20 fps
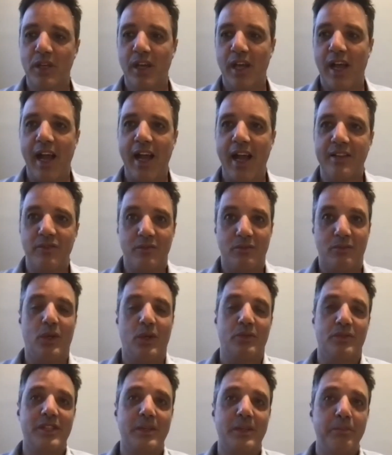And well,
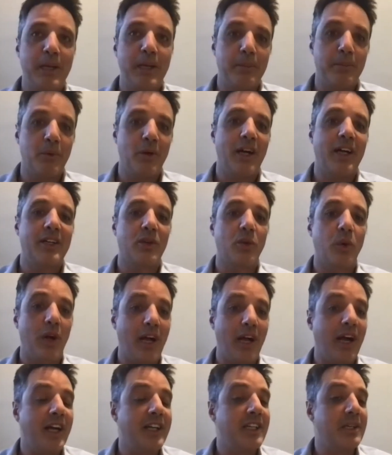some people are quite
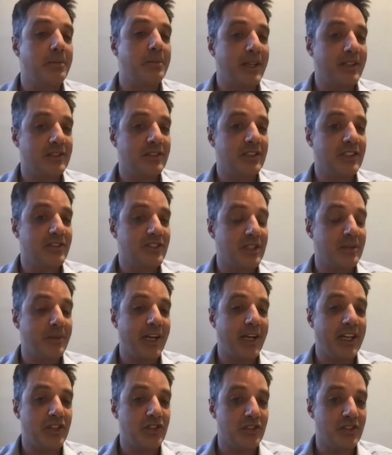argumentative. Some
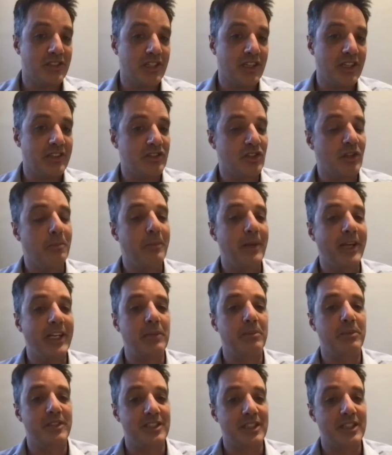agents are. There's not many, but
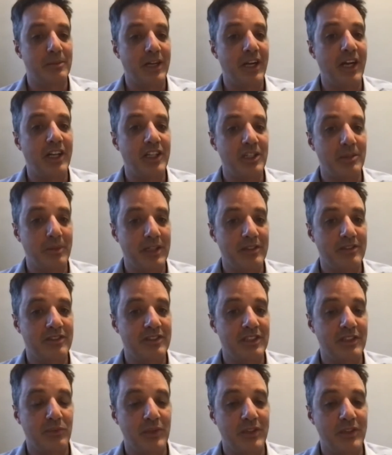some are argumentative
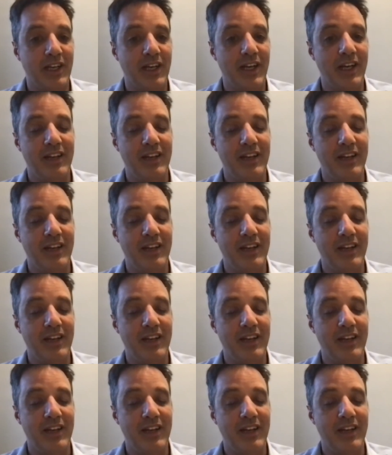with that.